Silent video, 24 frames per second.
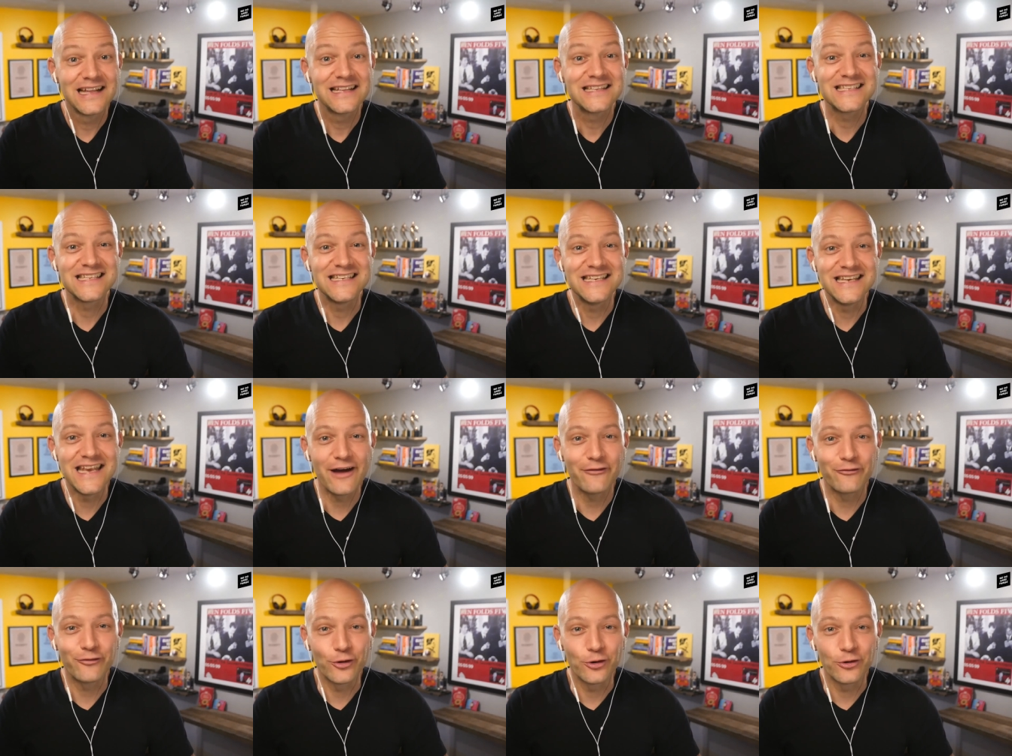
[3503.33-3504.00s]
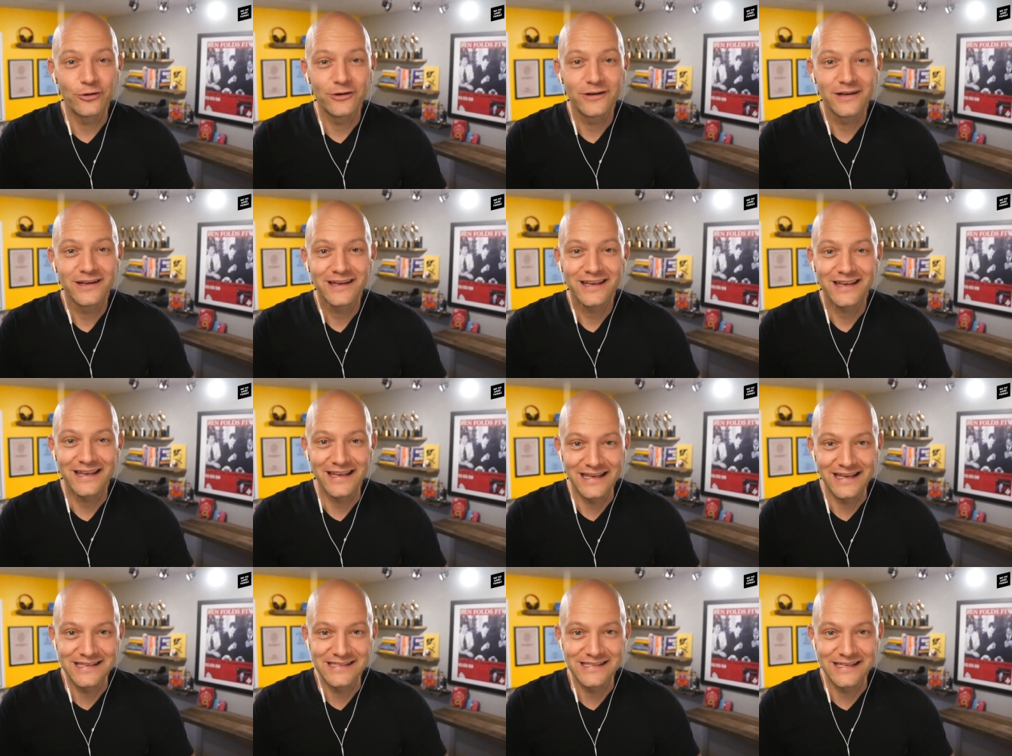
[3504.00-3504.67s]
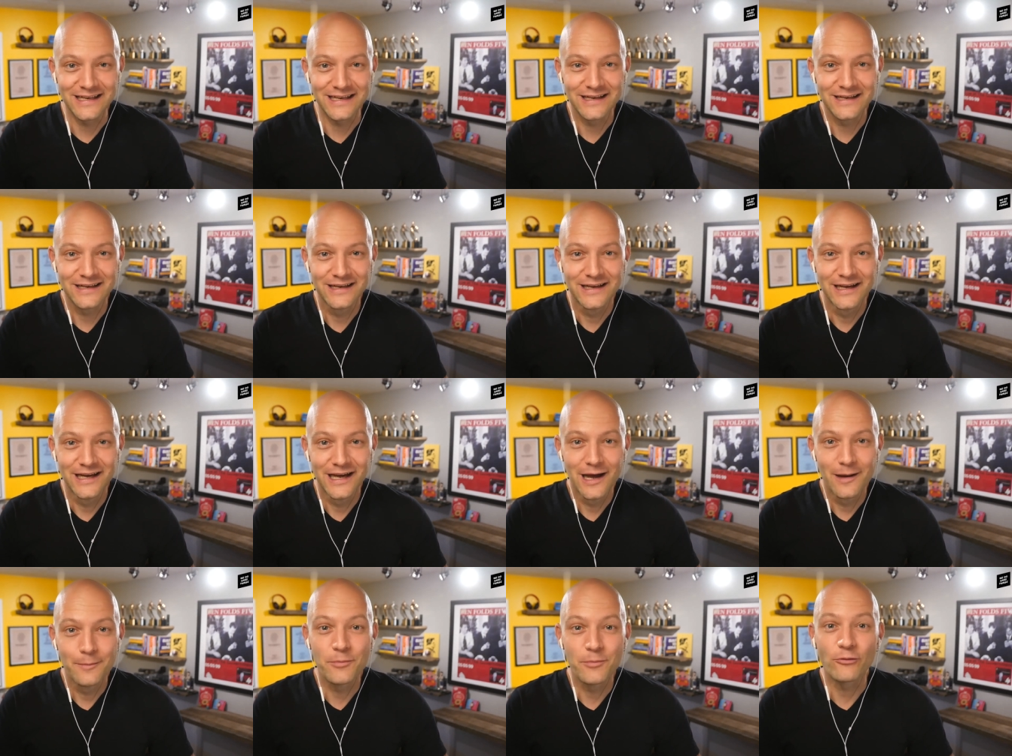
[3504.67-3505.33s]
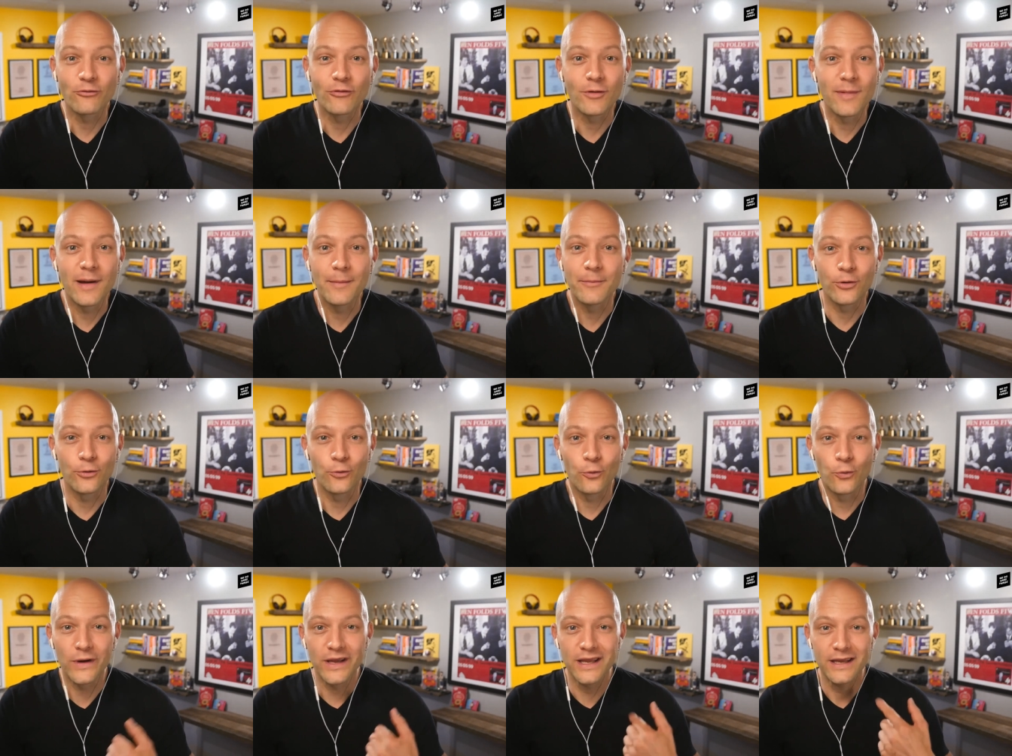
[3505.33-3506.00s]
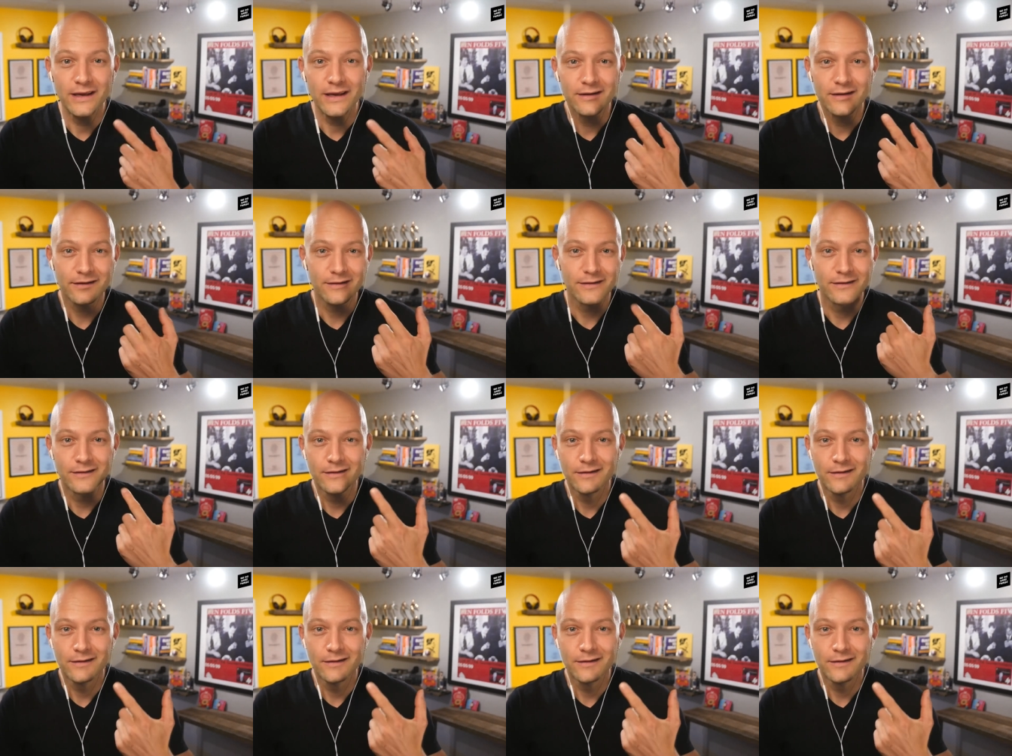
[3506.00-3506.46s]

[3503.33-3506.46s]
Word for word: It's never easy. But remember, we,